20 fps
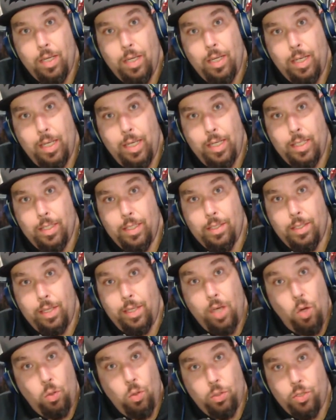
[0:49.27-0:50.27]
is the
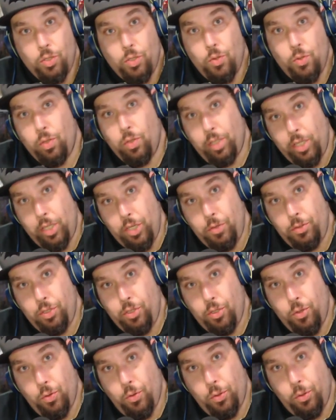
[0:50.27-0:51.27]
old school, the new
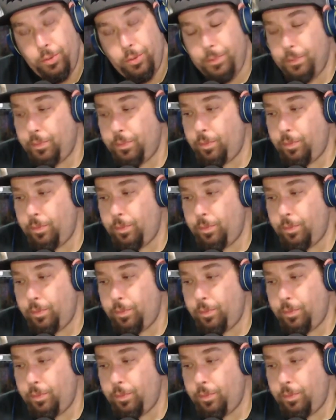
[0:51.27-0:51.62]
school,